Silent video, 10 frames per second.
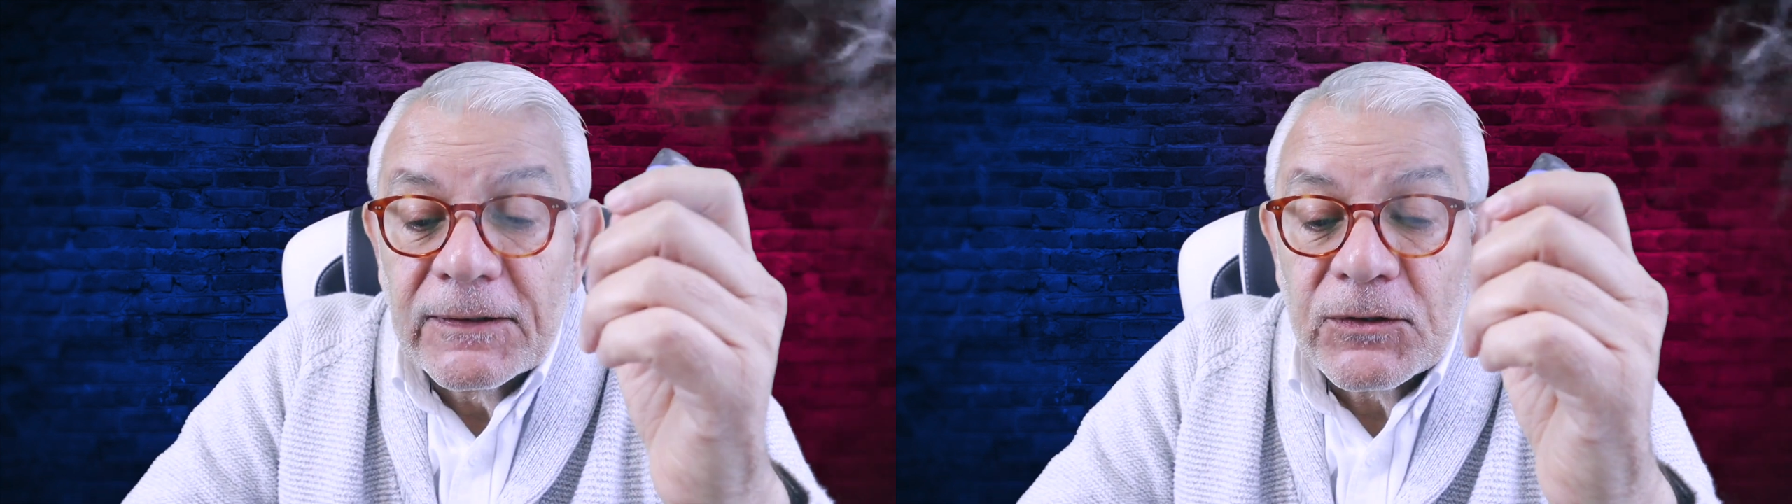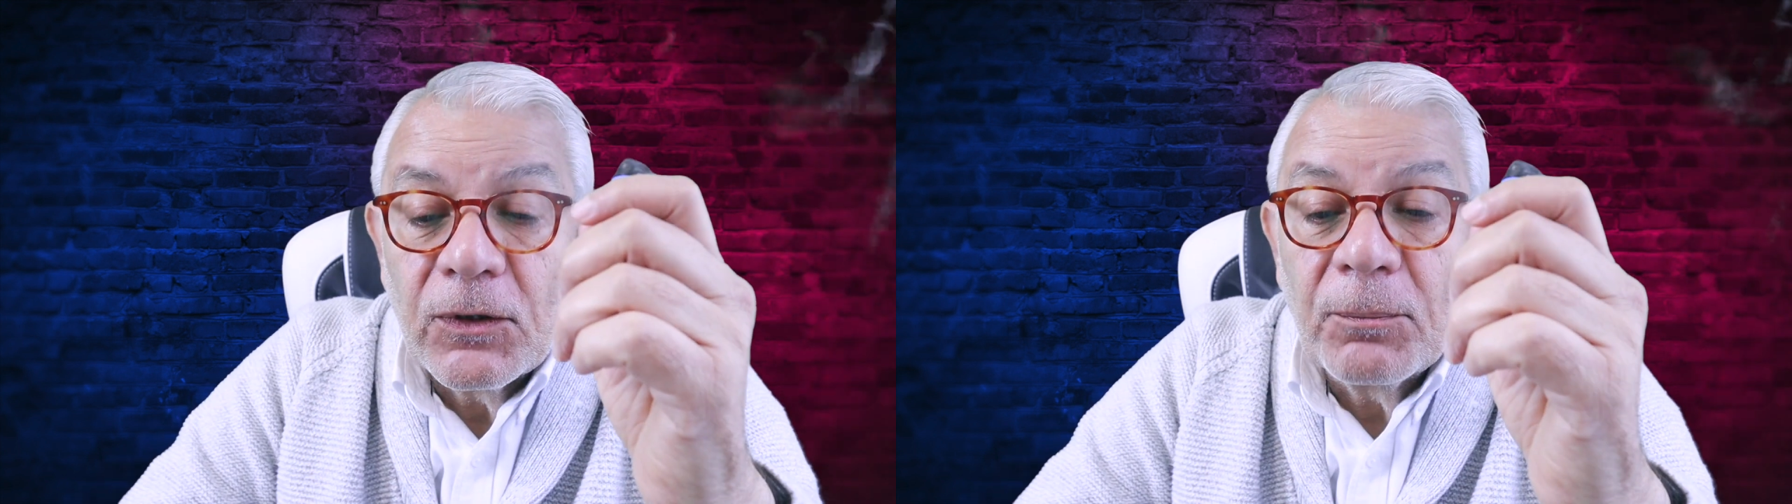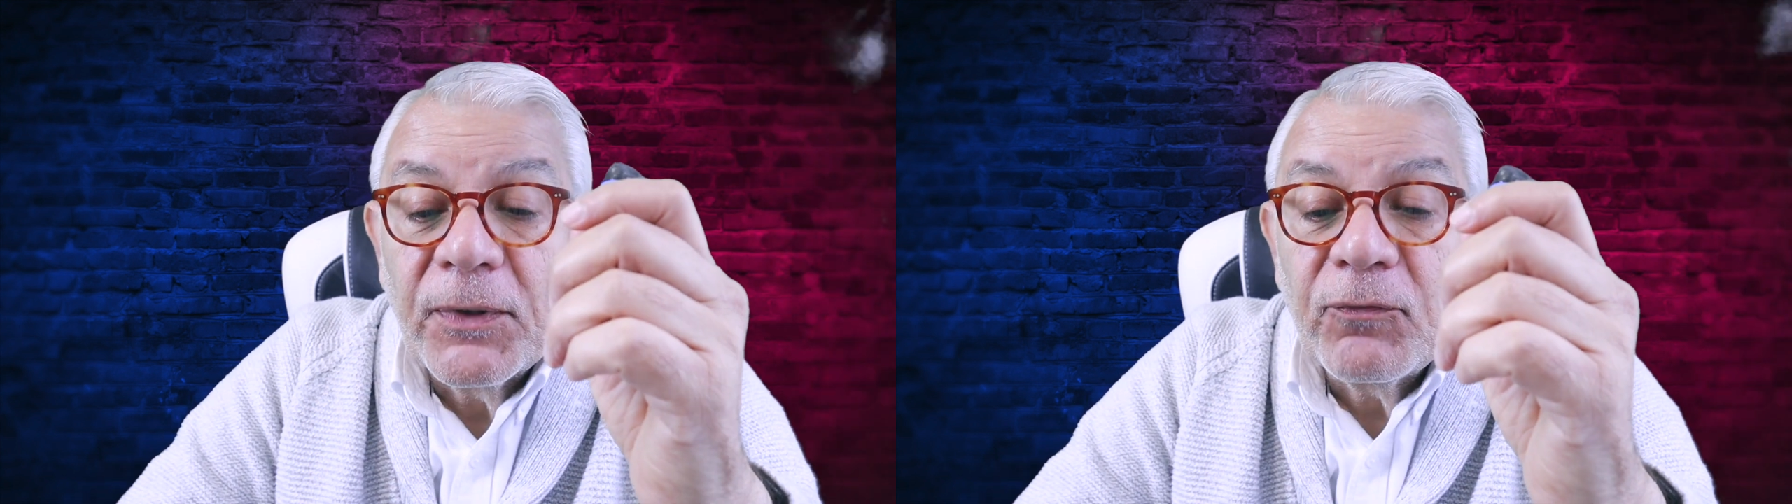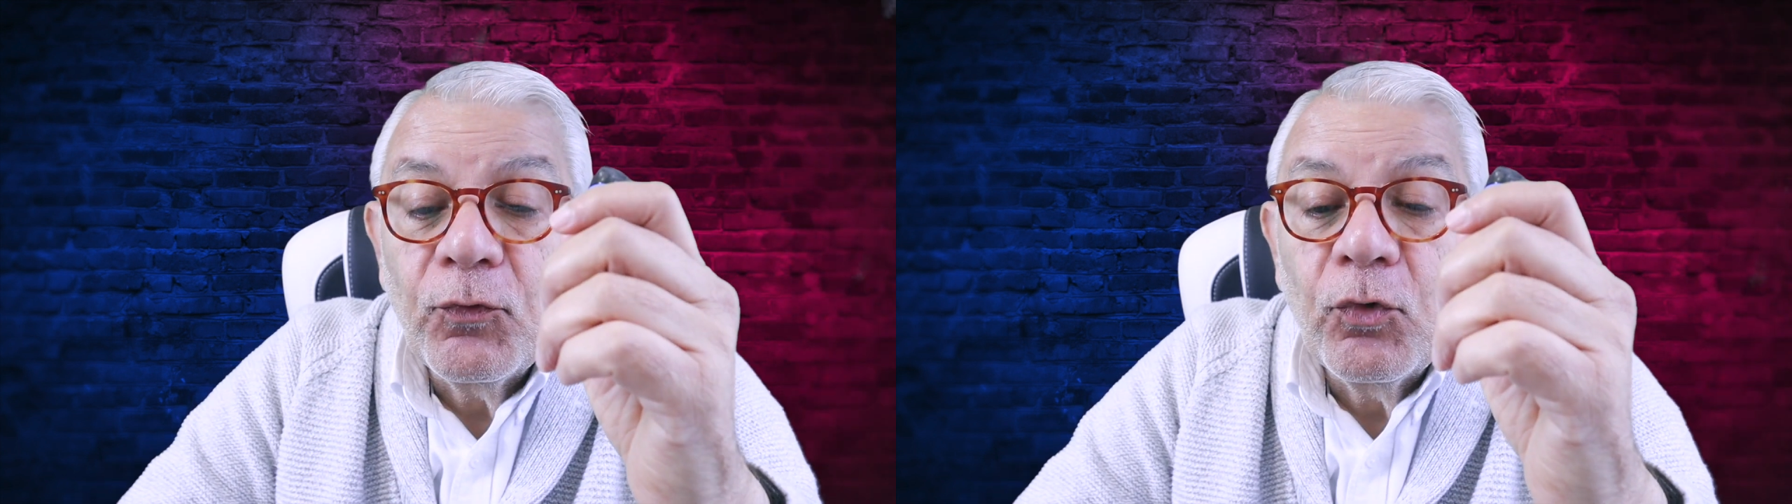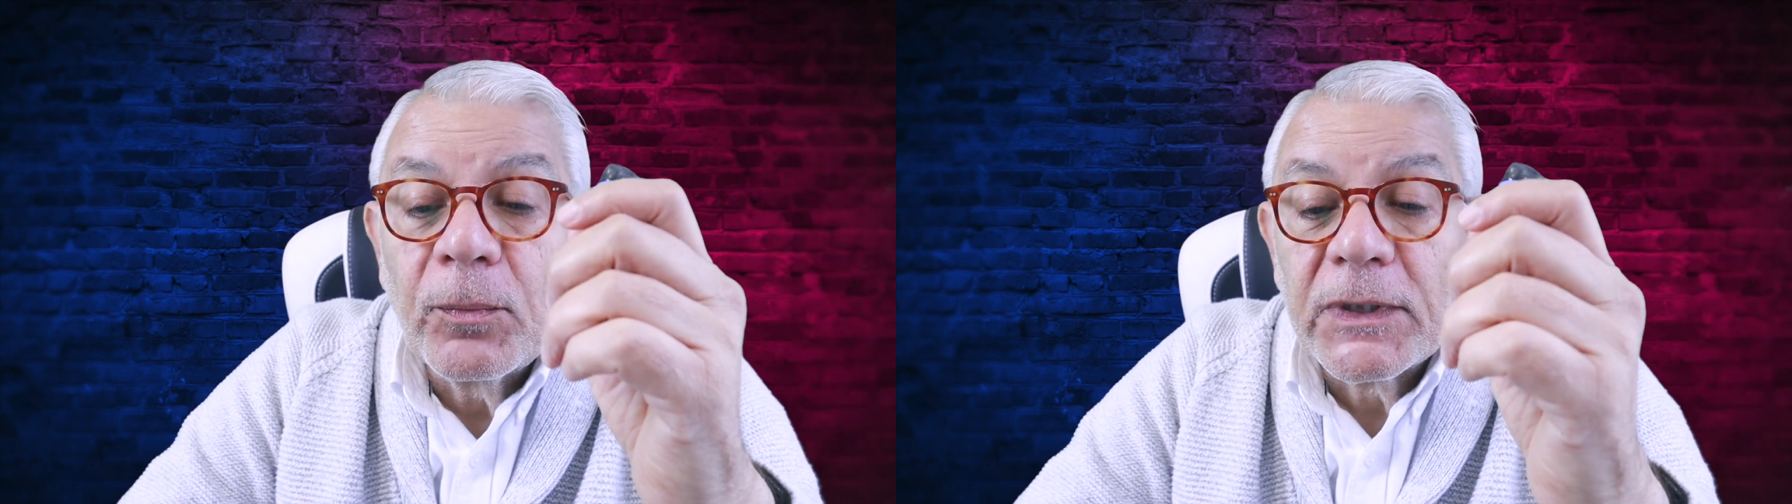So
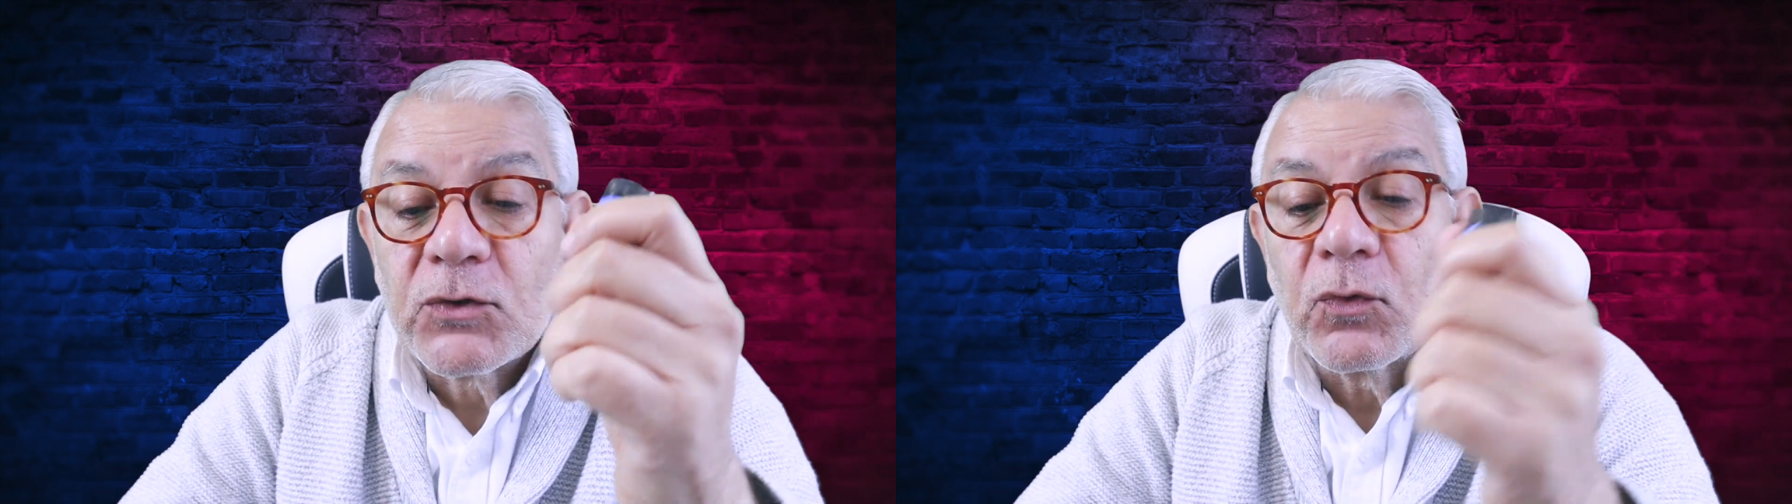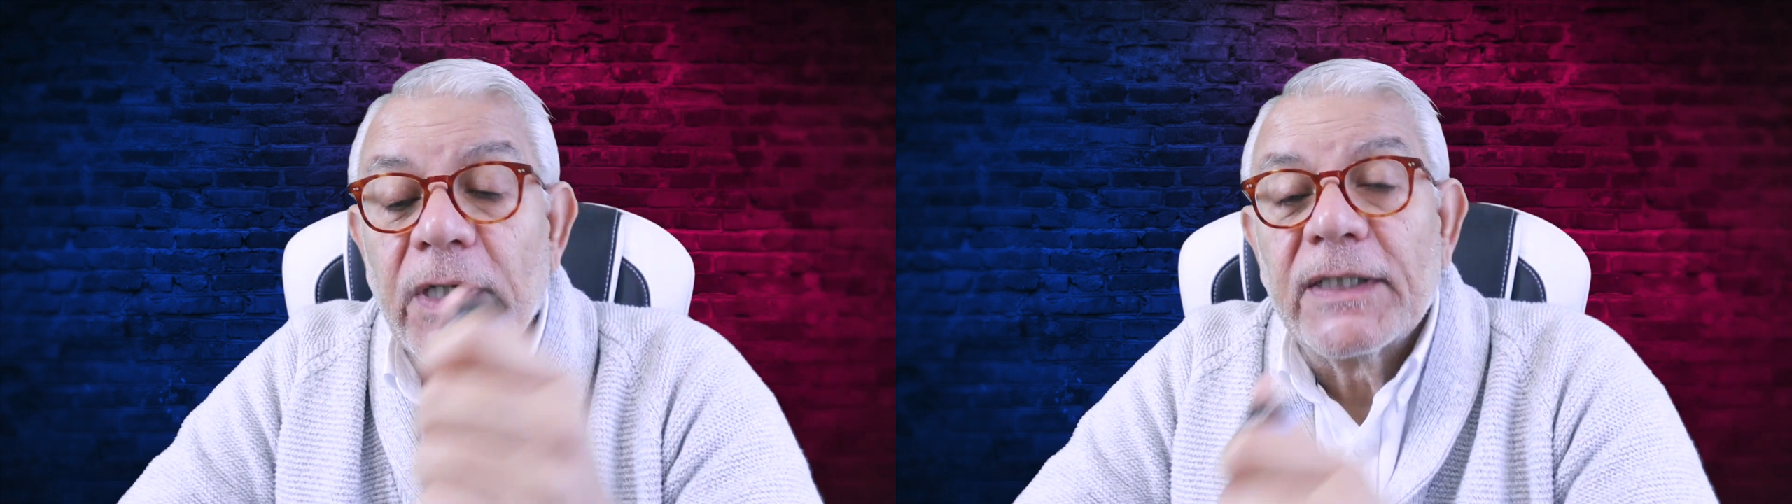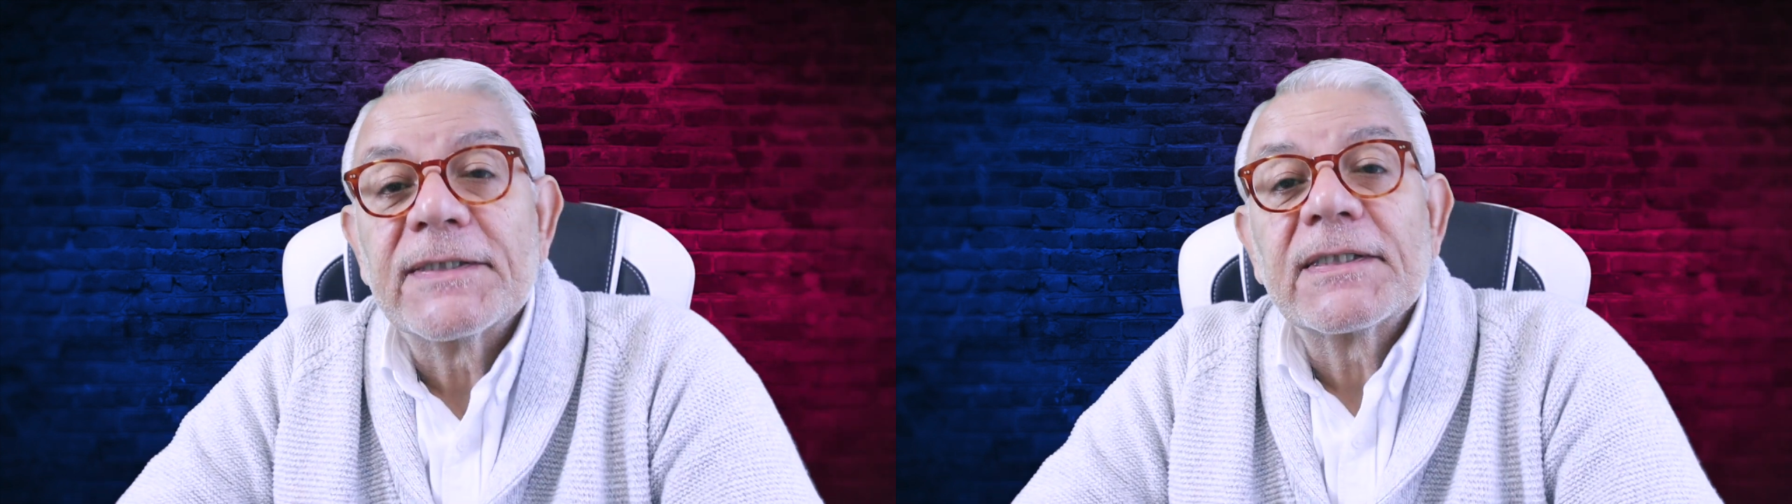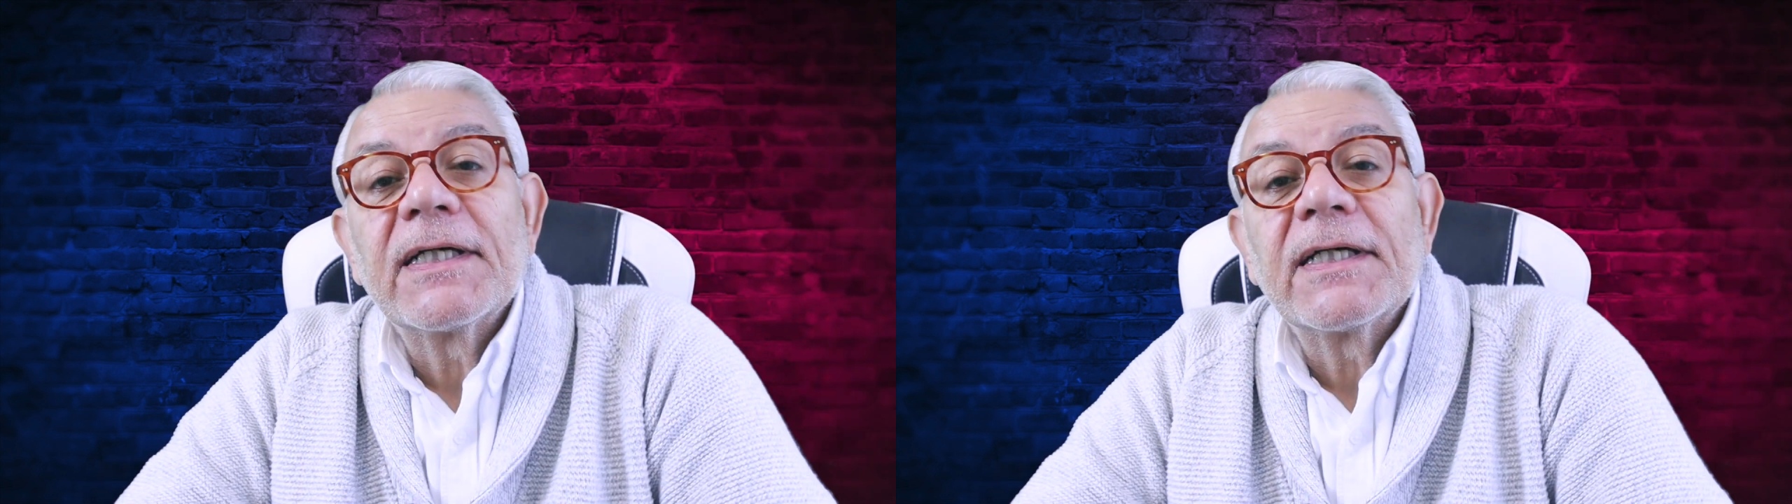performance-wise,